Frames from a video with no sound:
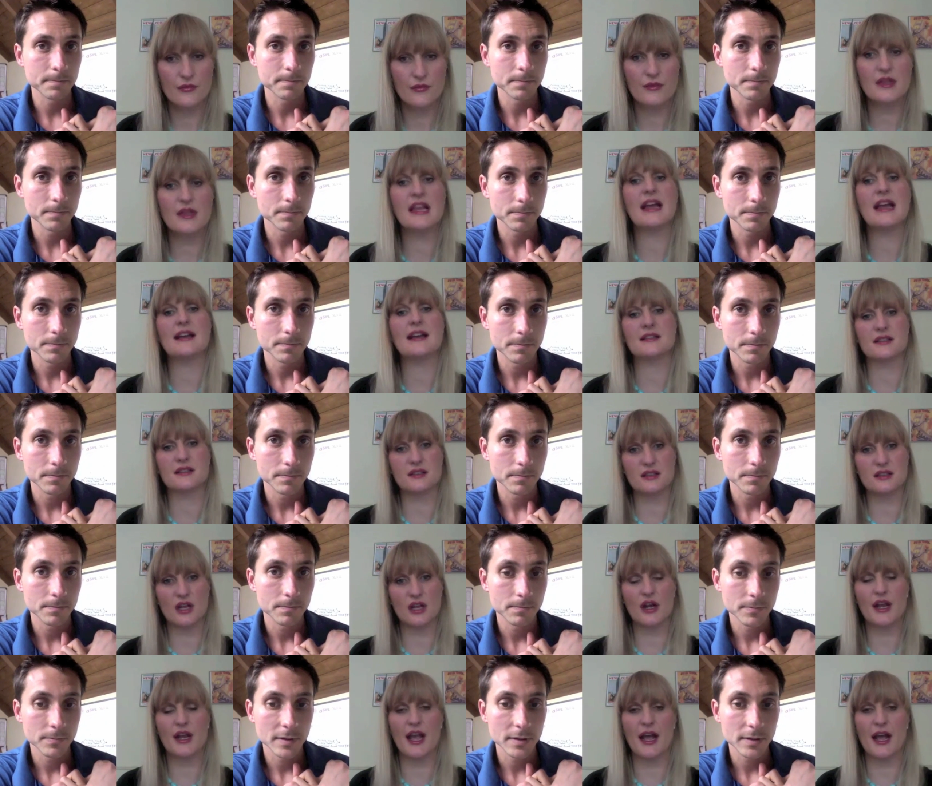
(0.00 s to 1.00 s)
Speaker 1: Yes.
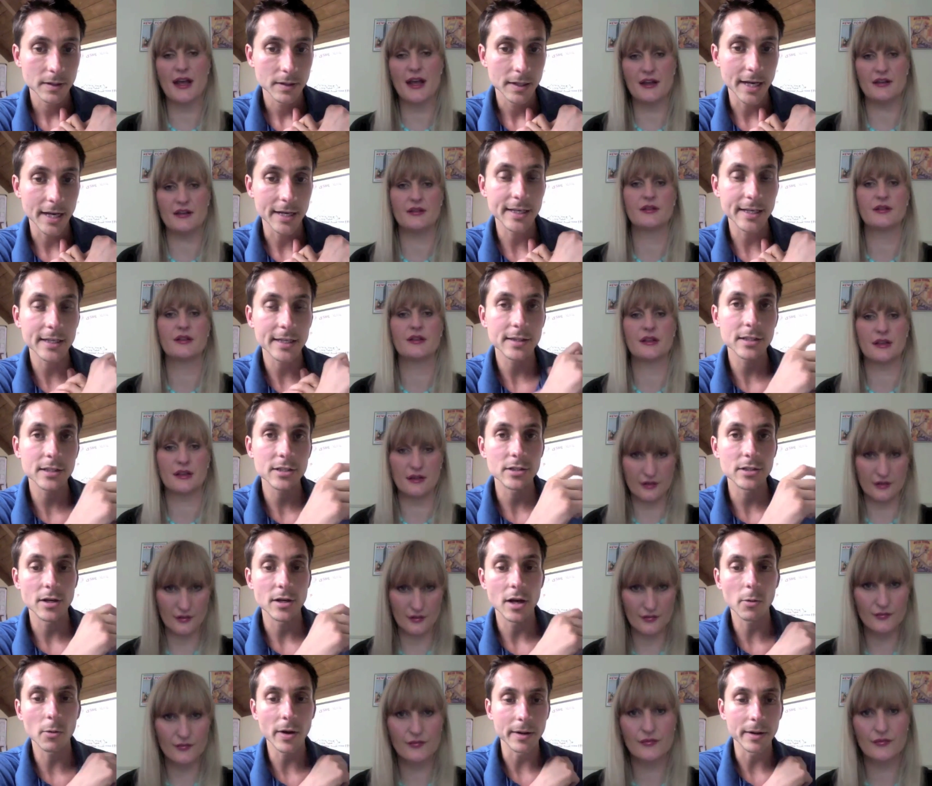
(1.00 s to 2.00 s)
Okay.
Speaker 2: And get the.
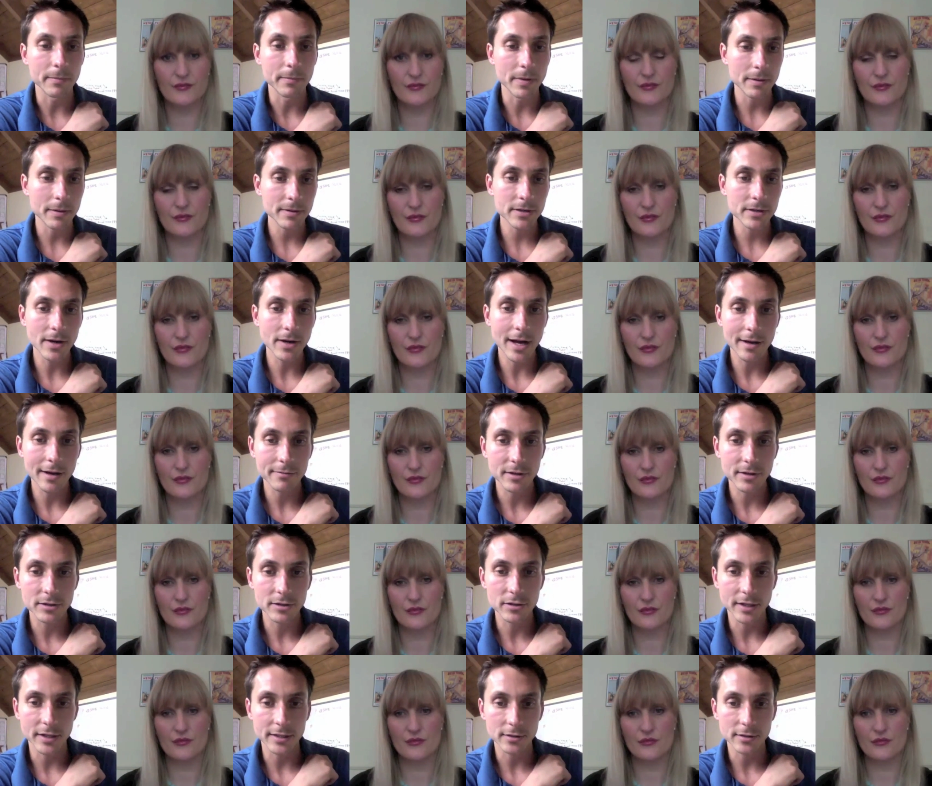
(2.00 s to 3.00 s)
Oh wait, maybe you have the
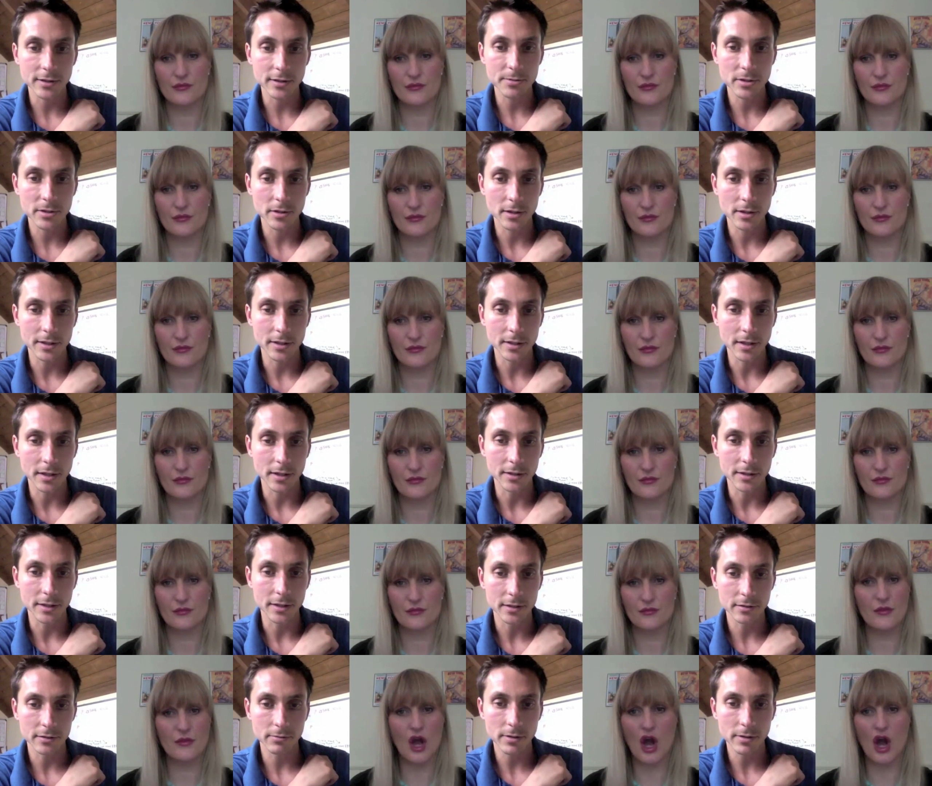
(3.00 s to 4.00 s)
transcription on on
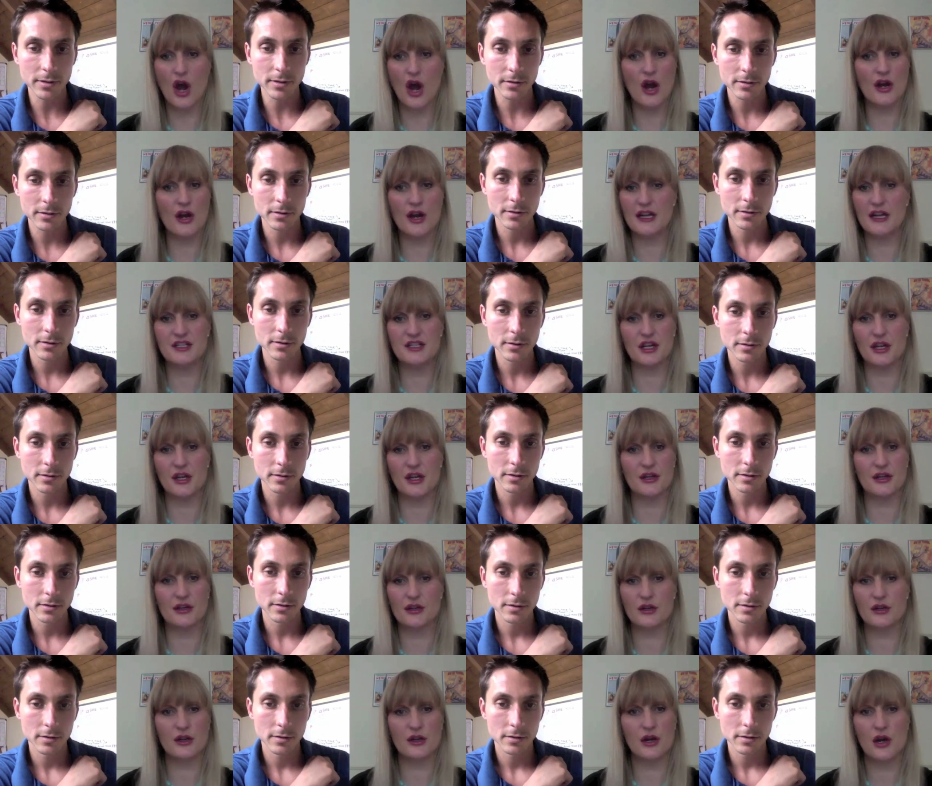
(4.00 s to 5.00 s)
this. No, one. I don't.
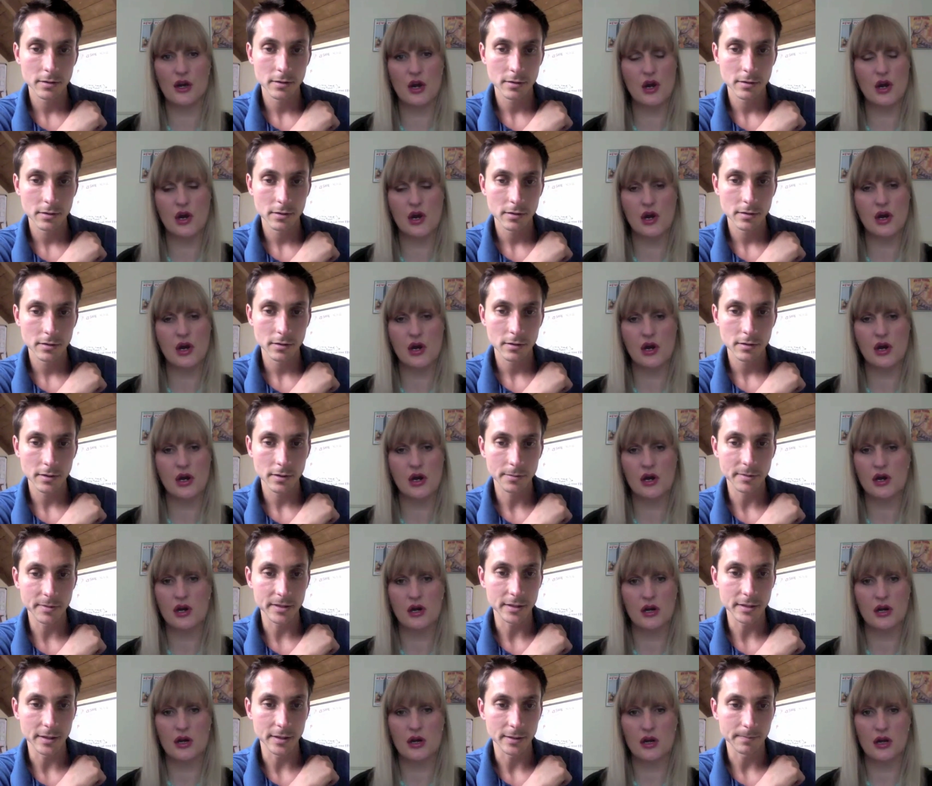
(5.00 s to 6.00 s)
Let
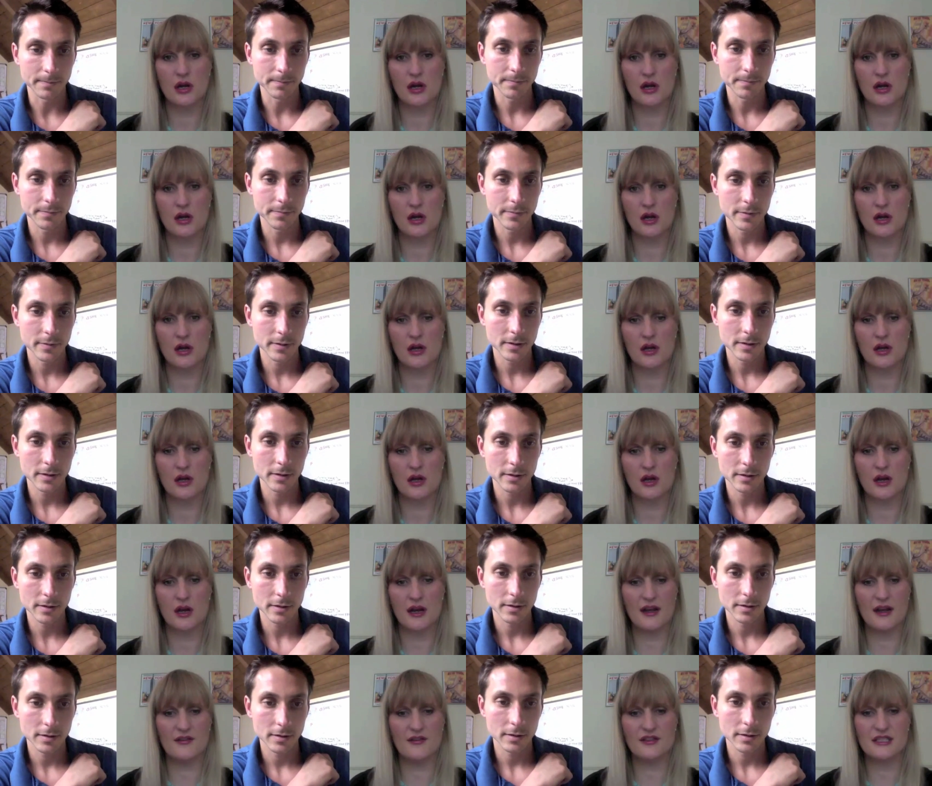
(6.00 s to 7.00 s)
me see.
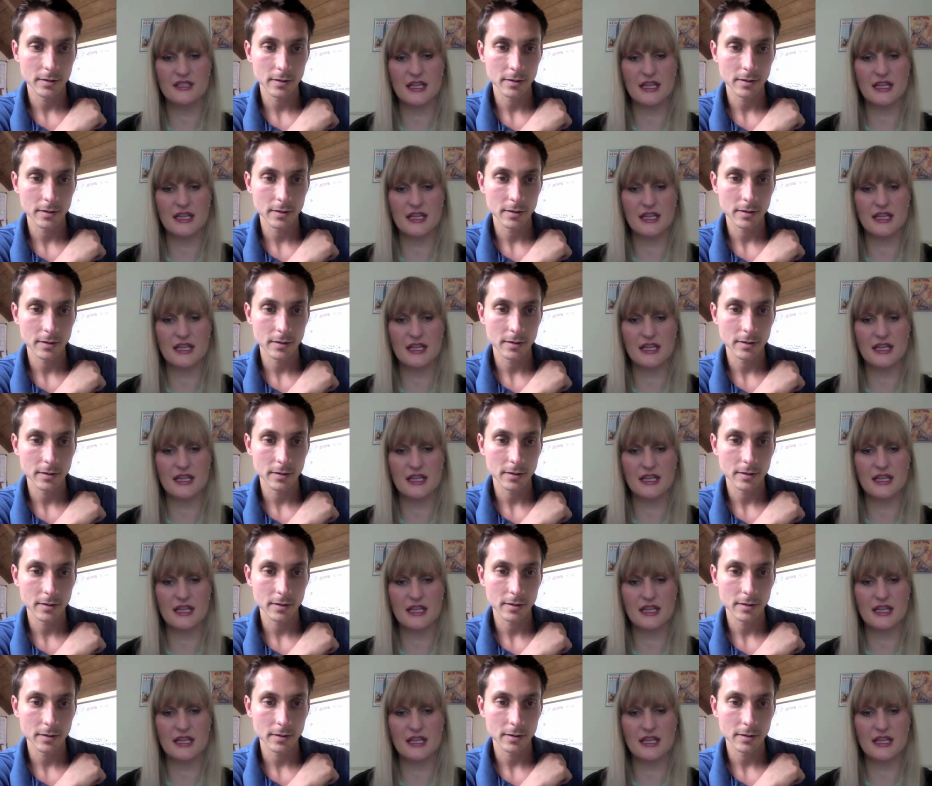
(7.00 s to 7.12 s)
Speaker 1: I haven't